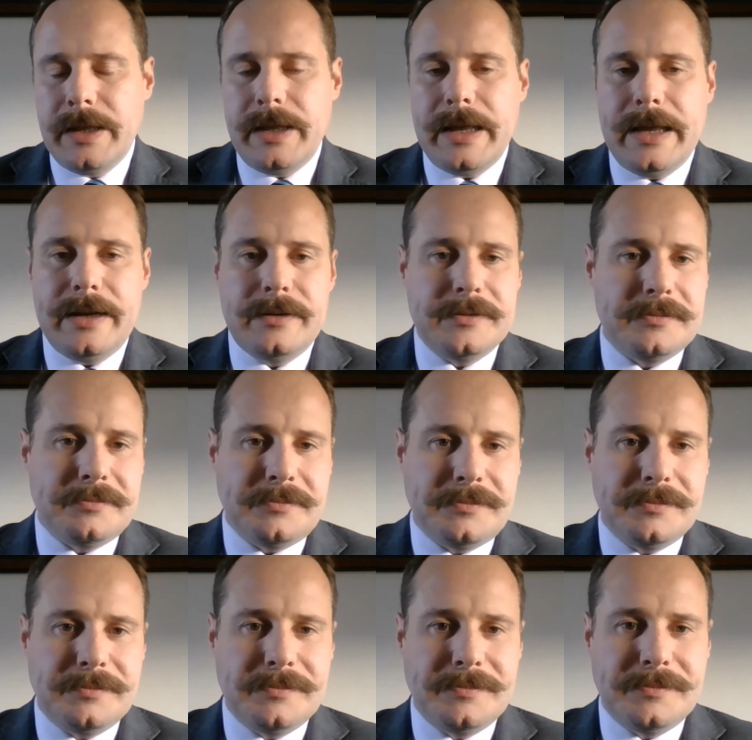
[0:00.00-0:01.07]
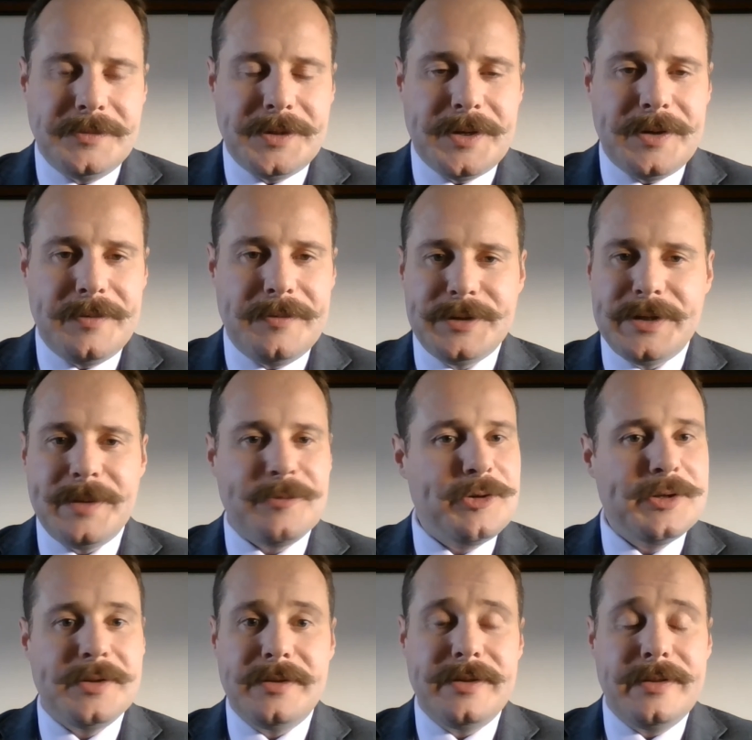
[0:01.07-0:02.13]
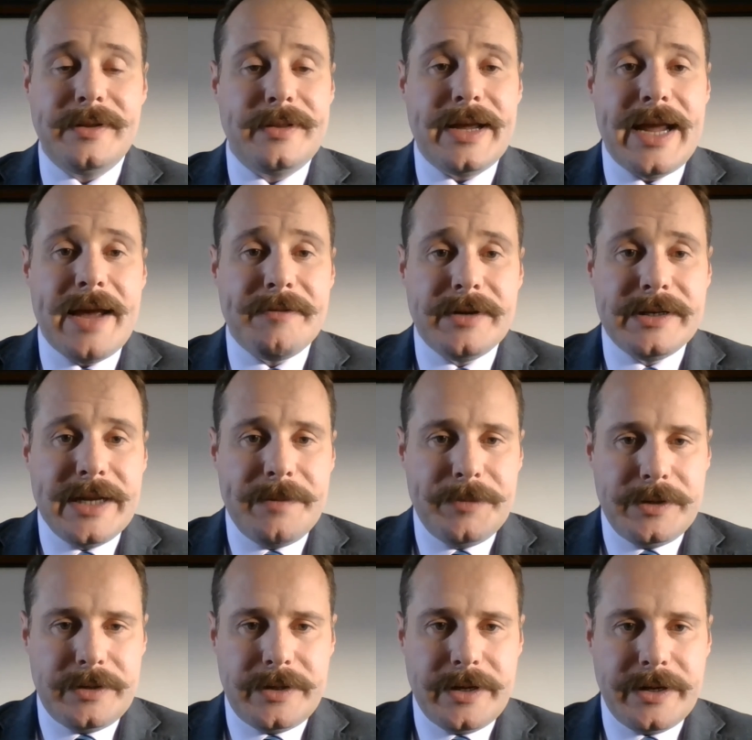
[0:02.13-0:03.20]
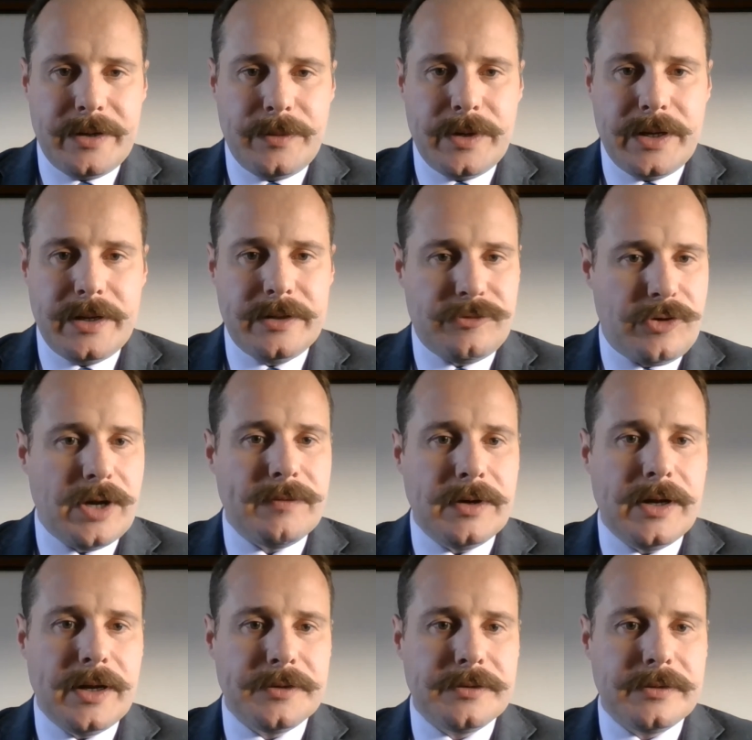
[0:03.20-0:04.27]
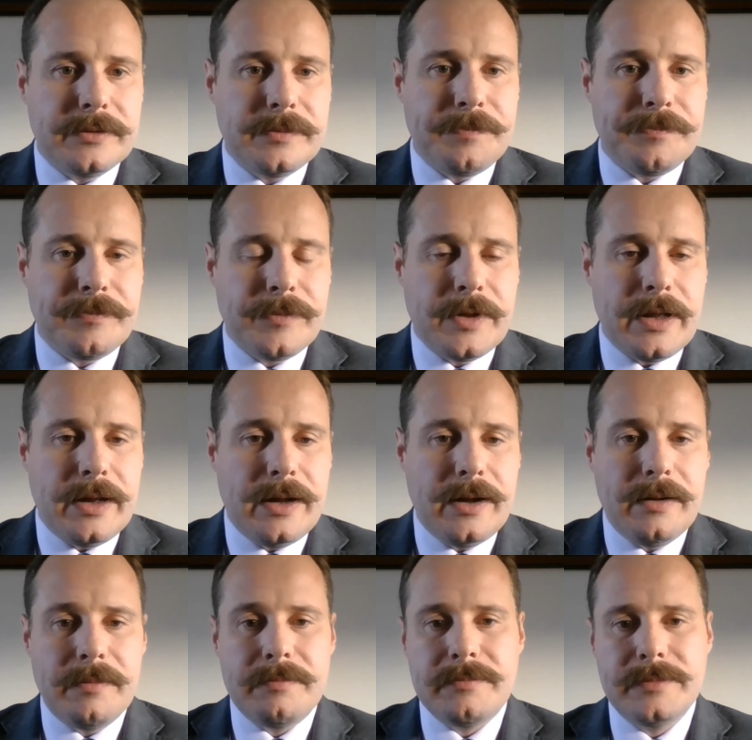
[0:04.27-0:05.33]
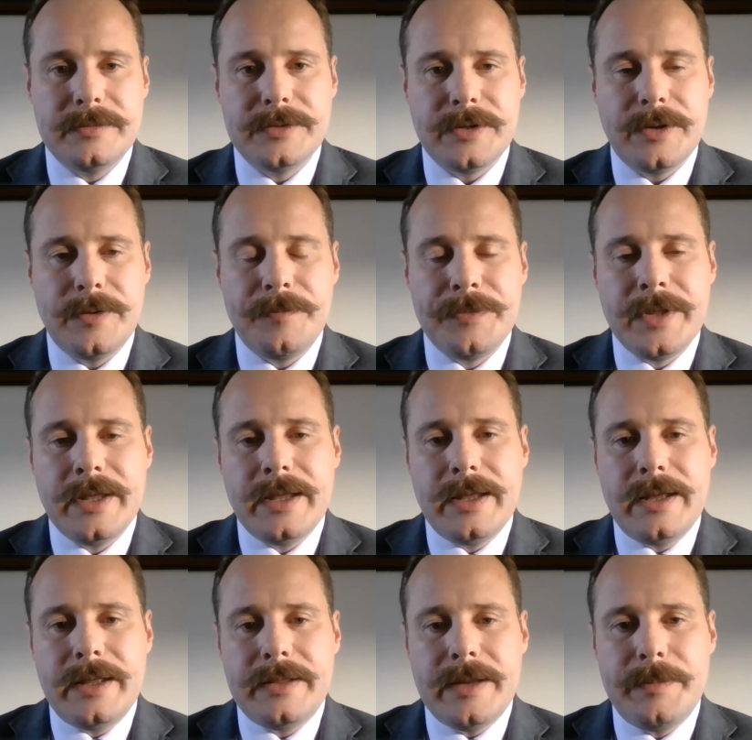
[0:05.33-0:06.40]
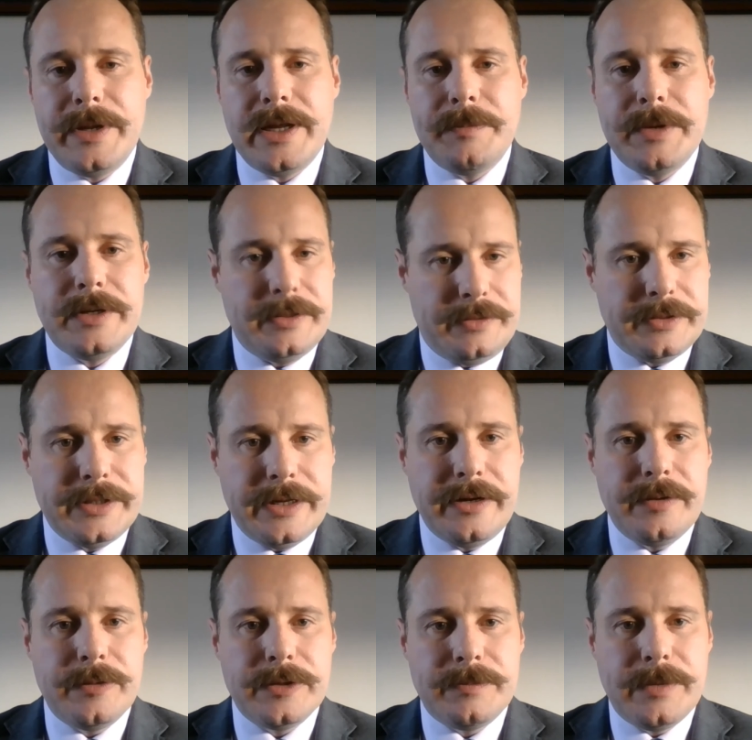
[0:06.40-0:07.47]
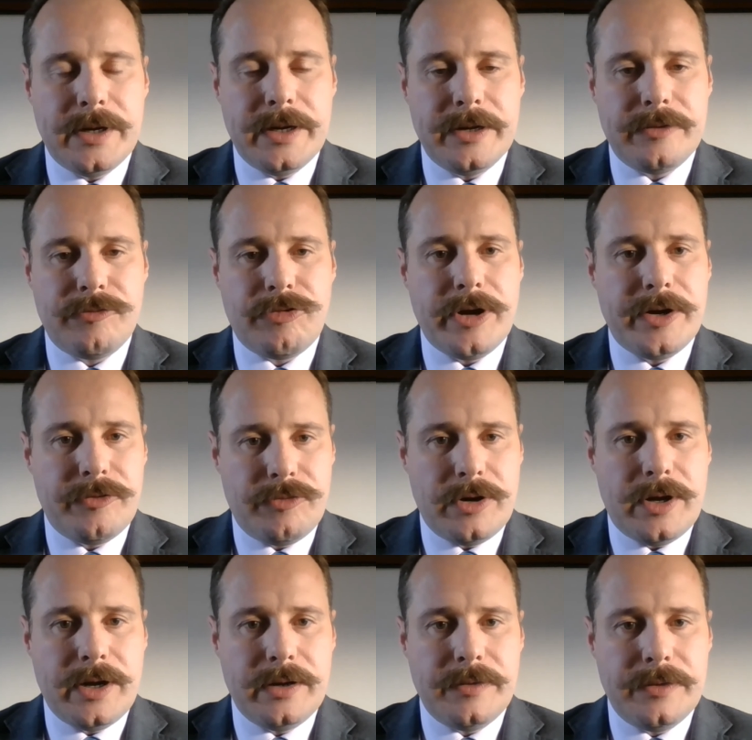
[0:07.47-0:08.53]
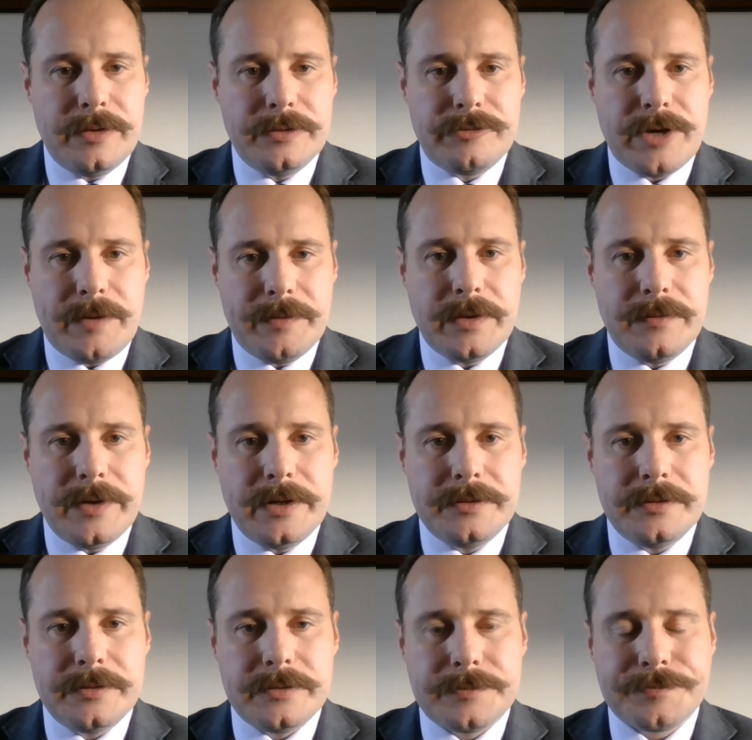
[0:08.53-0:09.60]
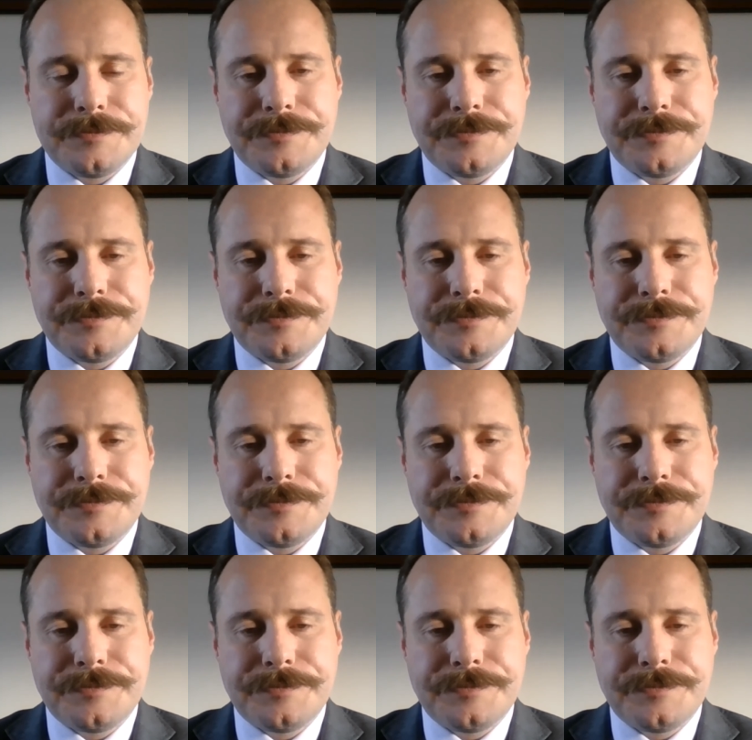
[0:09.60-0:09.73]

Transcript: And you know, some reason, they haven't attempted to take away his driver license. Uh, so they're being a bit disingenuous by trying to rely on those traffic offences.